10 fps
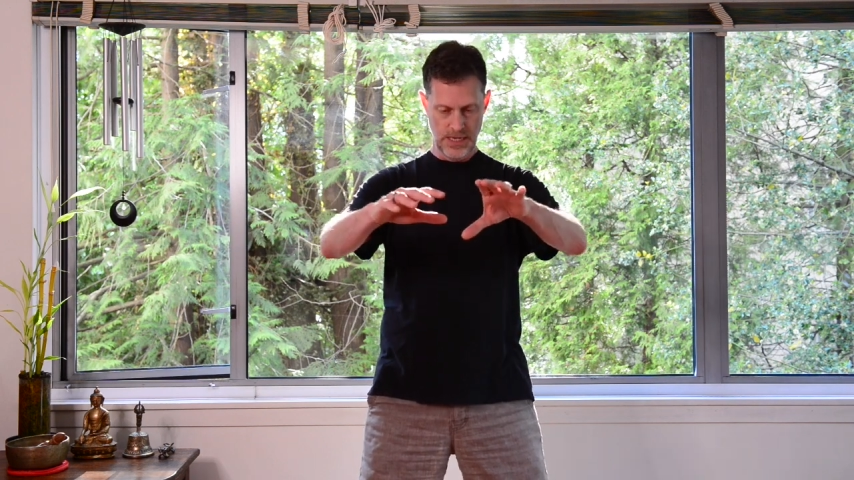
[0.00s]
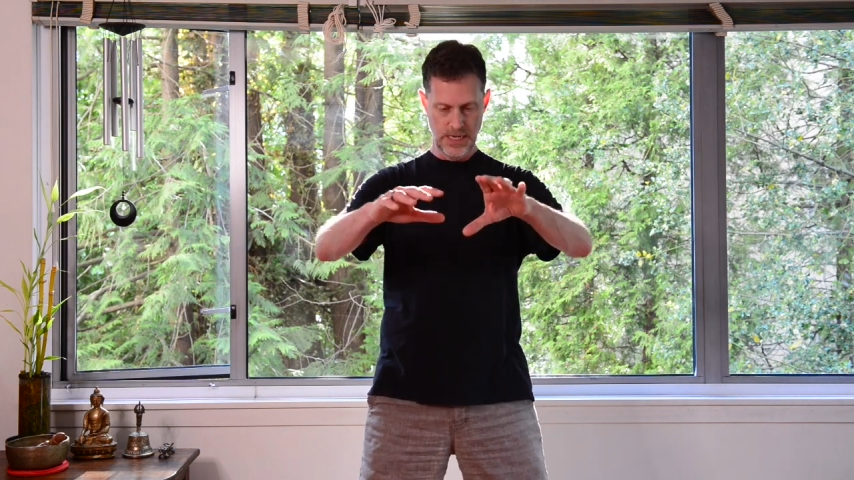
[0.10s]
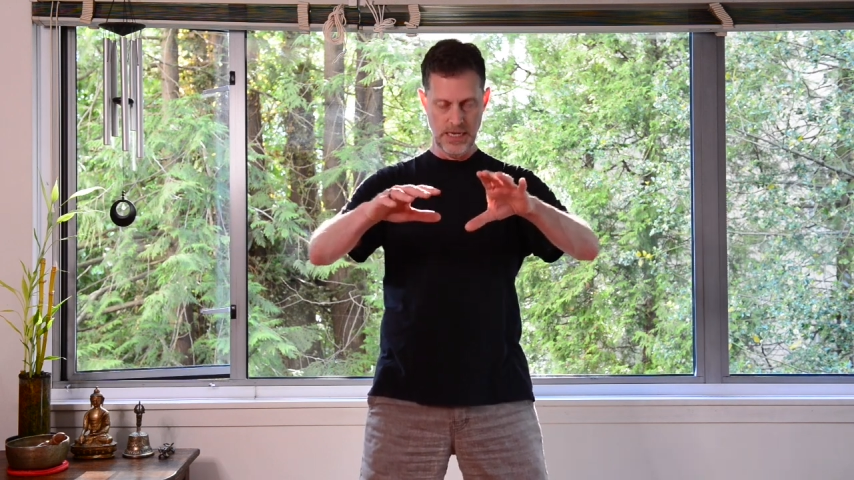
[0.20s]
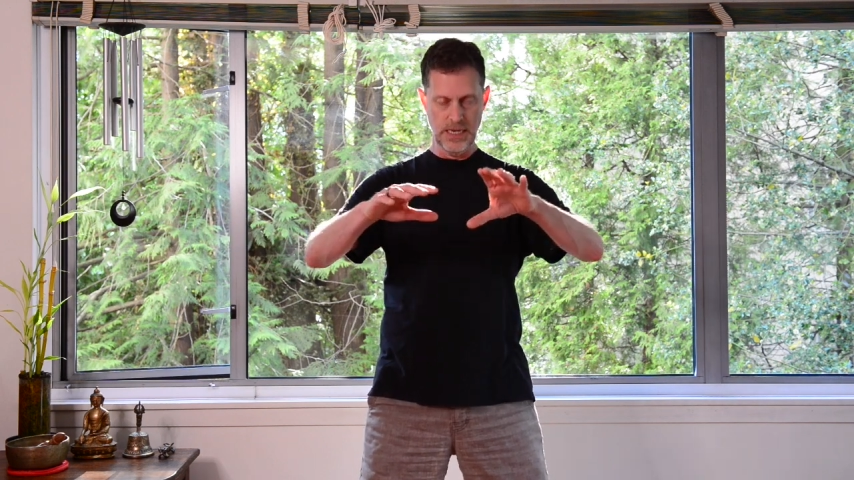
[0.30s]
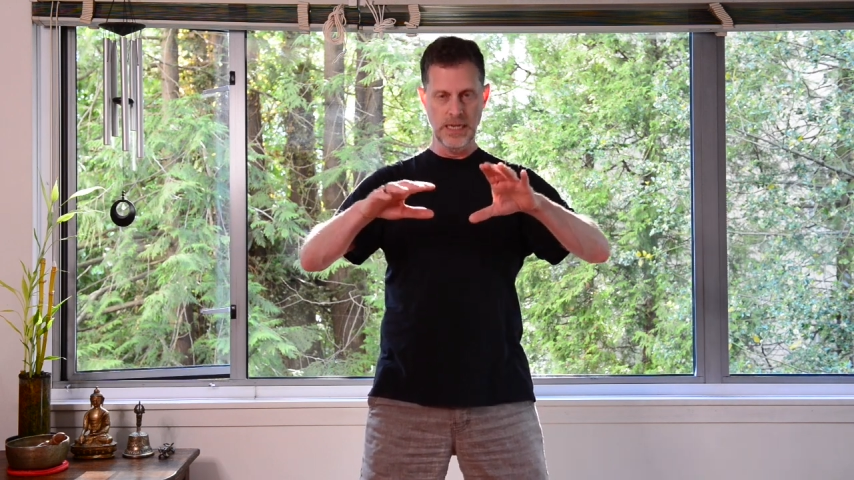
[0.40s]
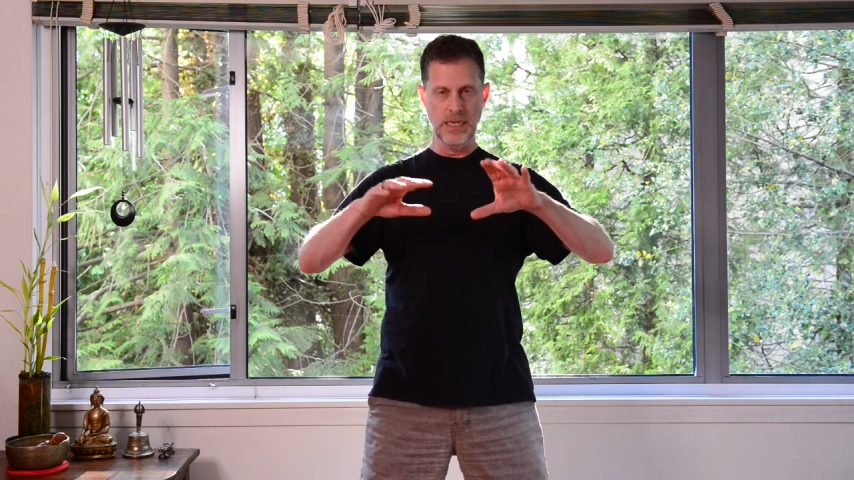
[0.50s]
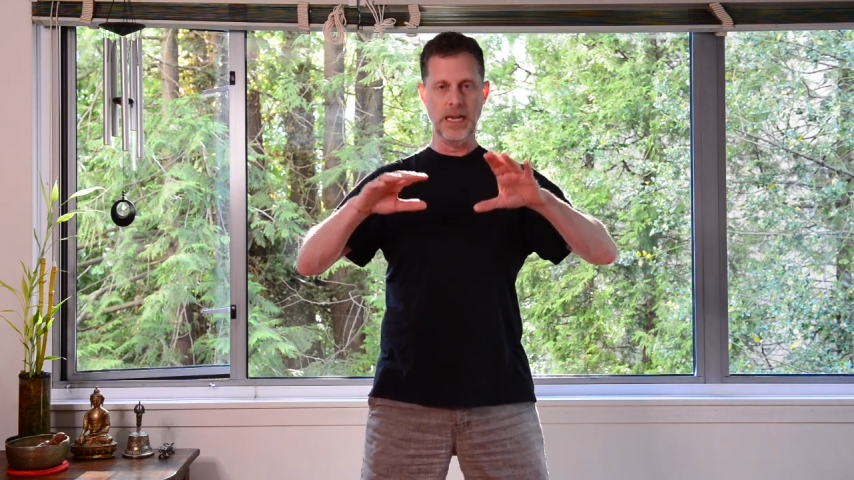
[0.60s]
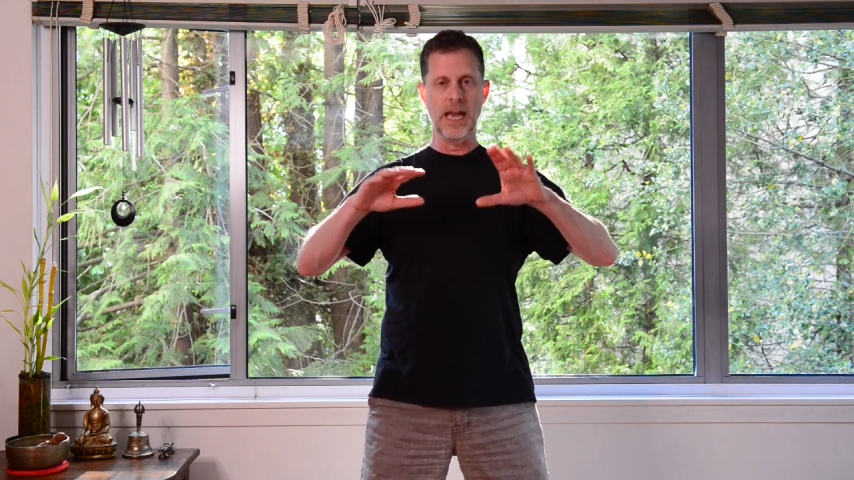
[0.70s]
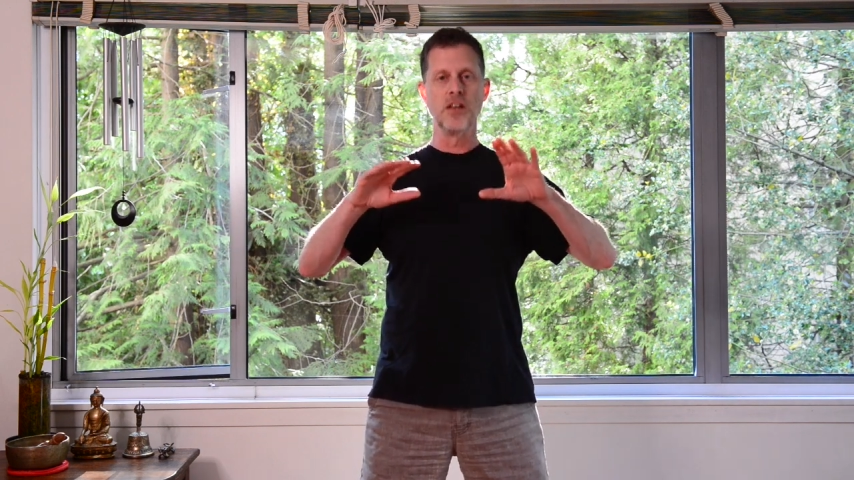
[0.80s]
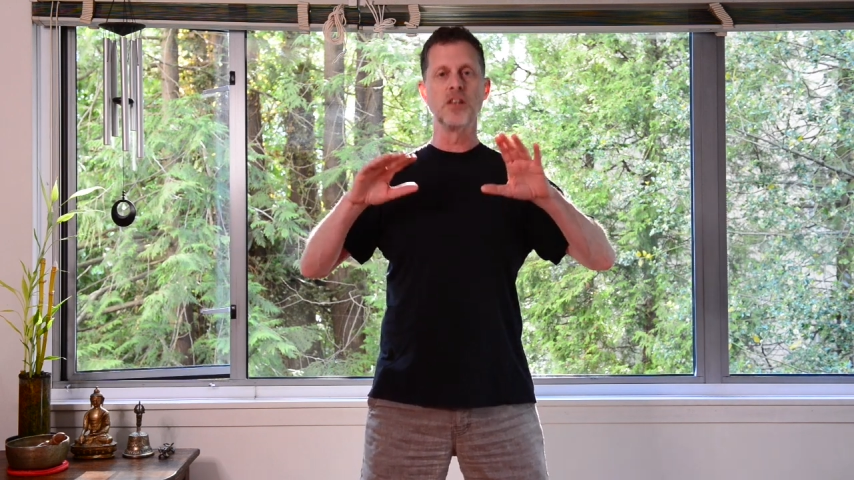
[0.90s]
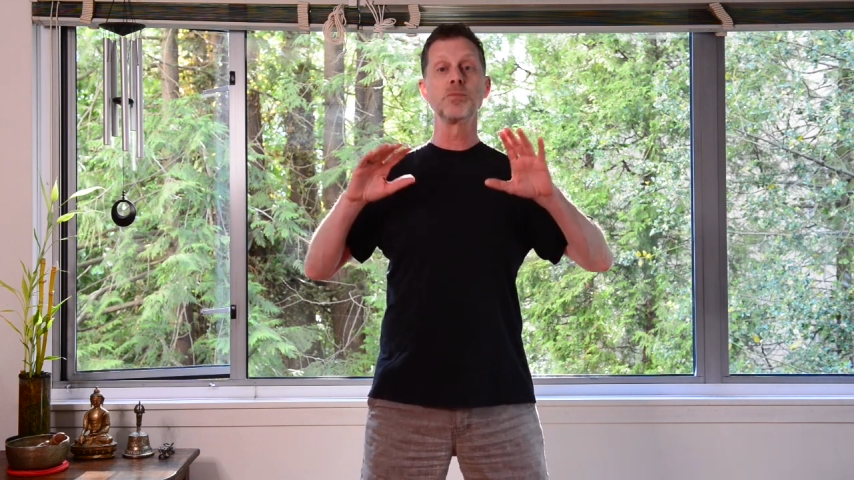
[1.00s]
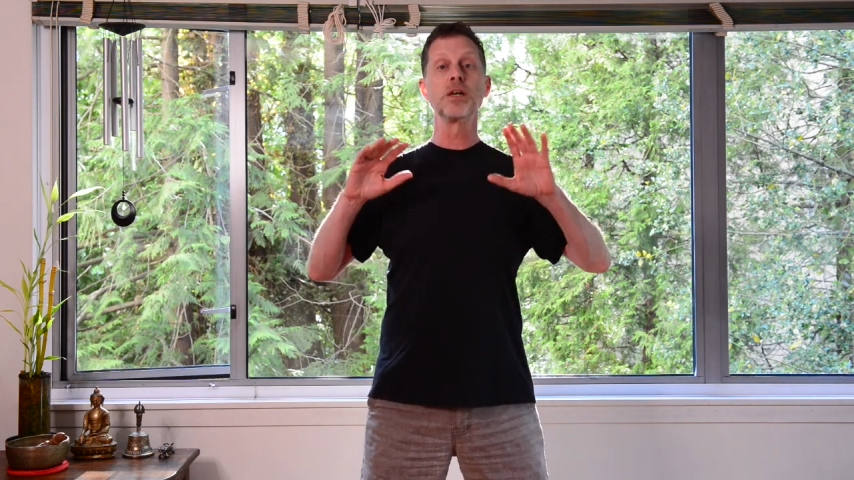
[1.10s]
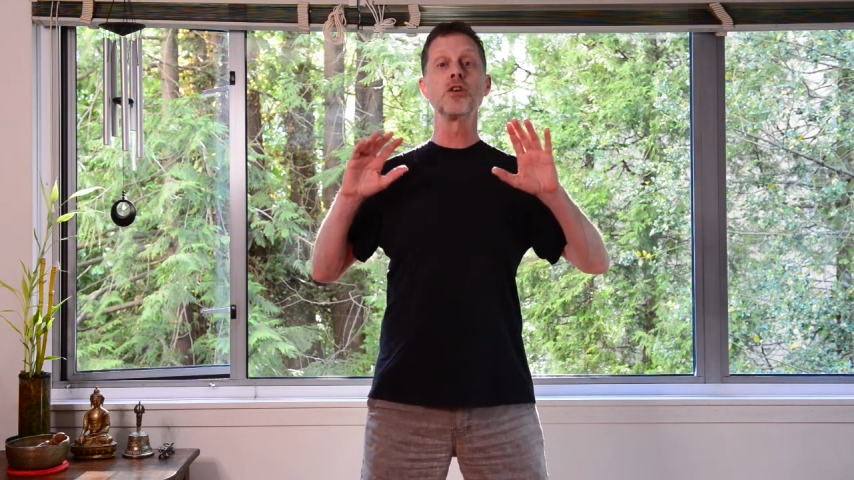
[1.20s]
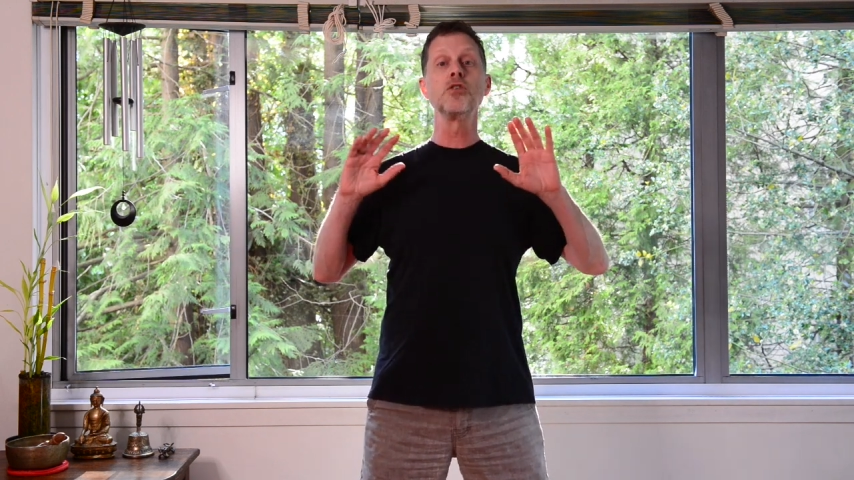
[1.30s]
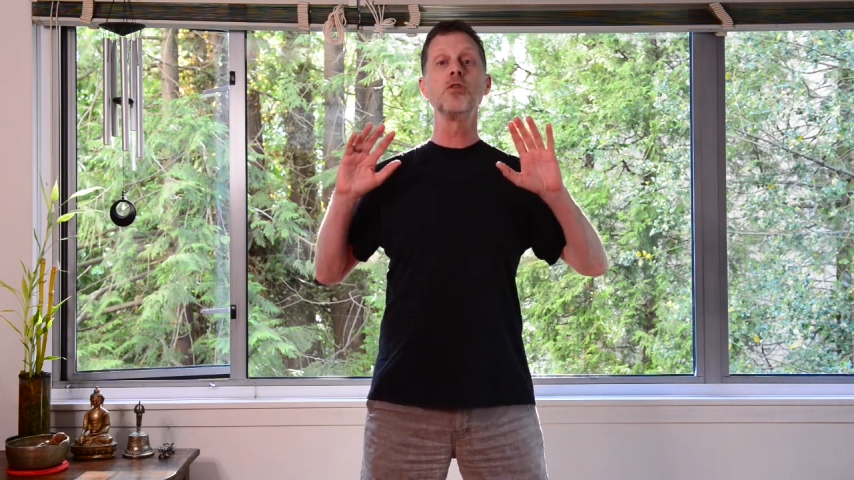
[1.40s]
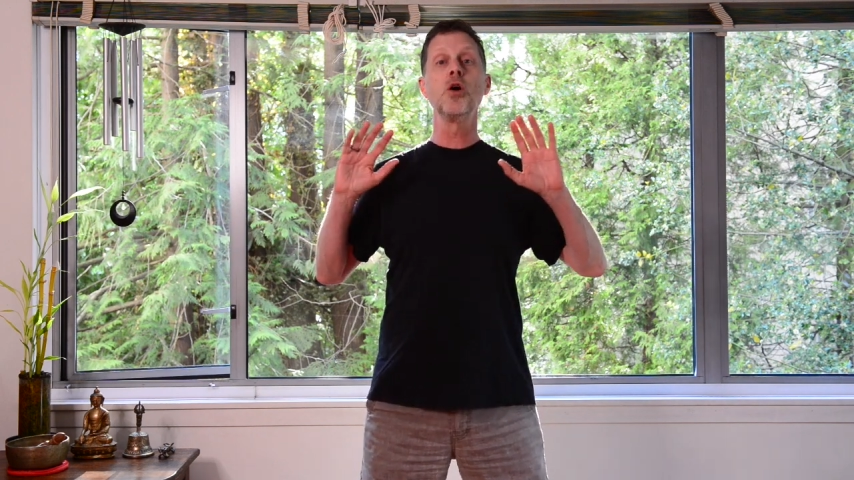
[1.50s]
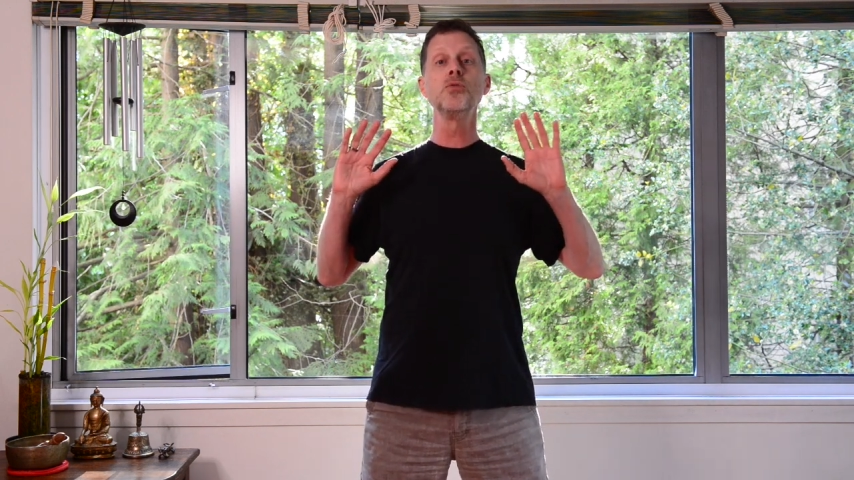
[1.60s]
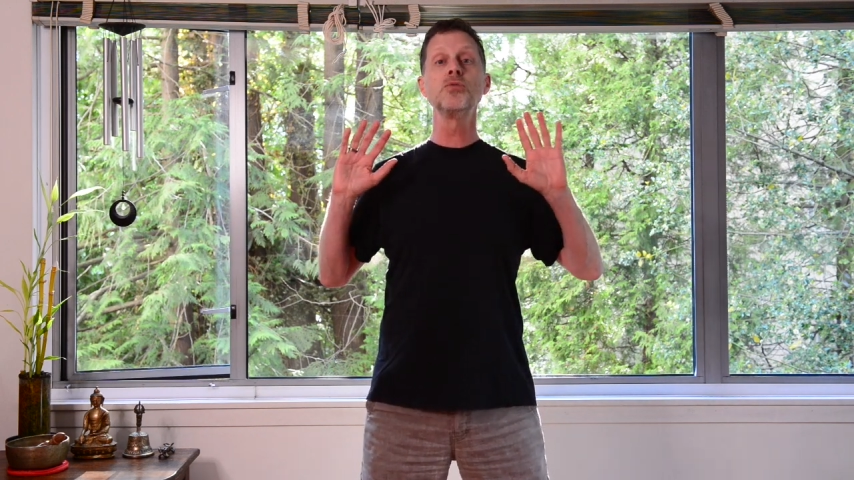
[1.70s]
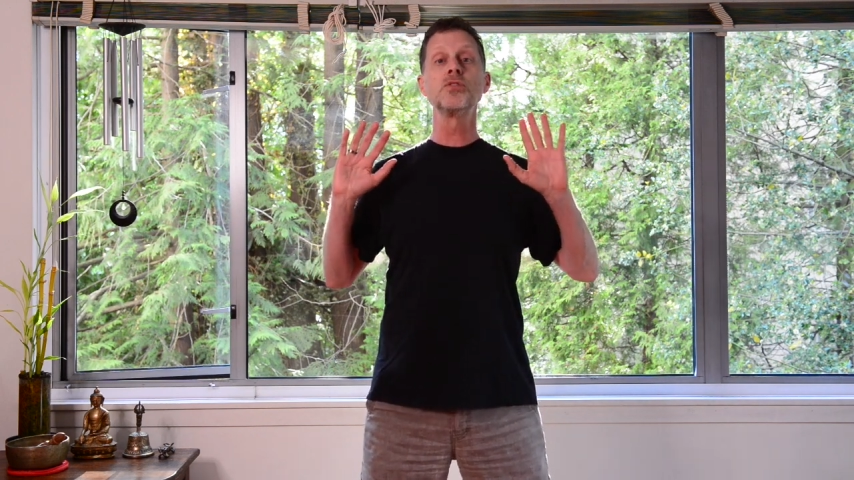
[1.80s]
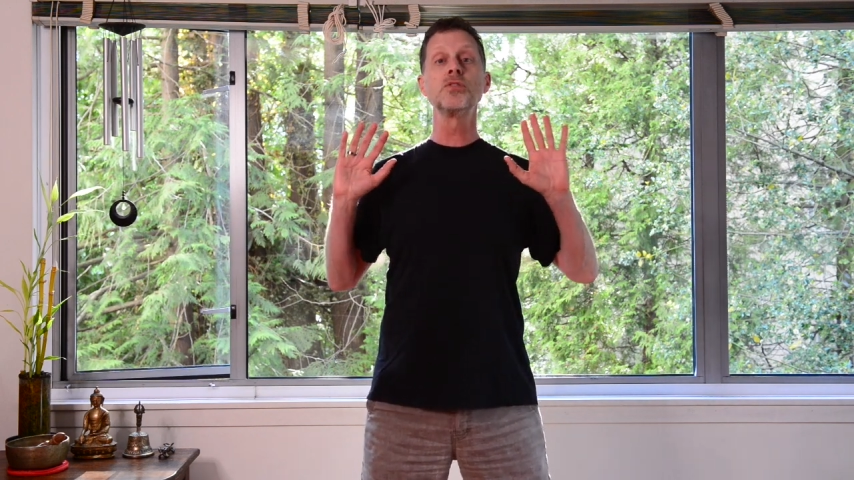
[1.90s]
Inhale, let's bring it
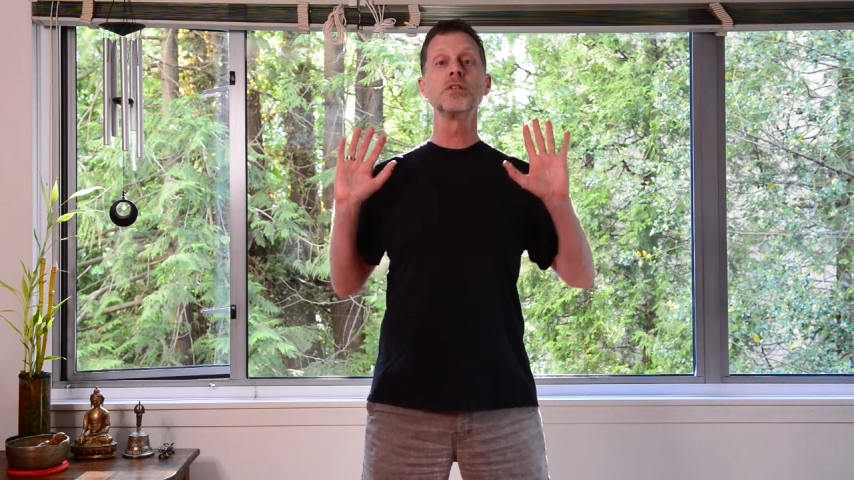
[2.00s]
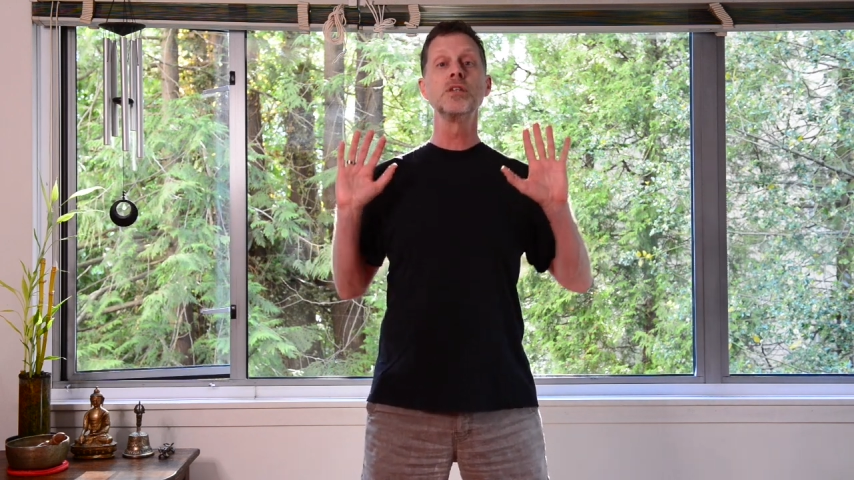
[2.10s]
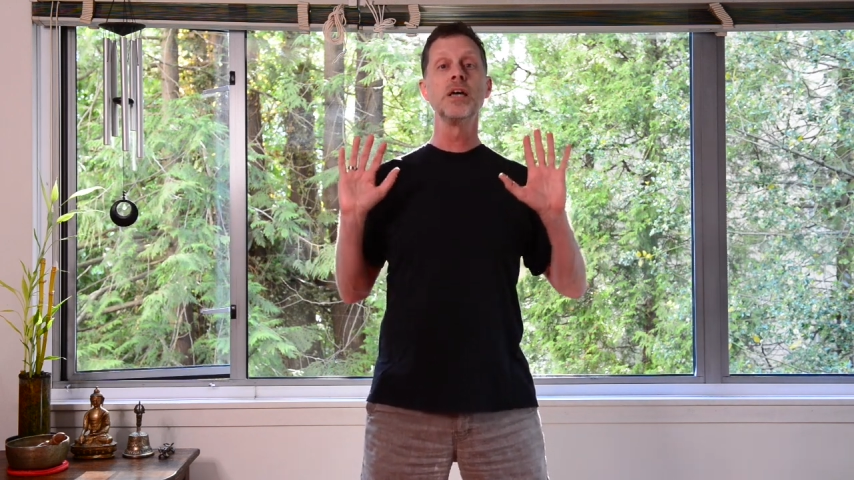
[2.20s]
close.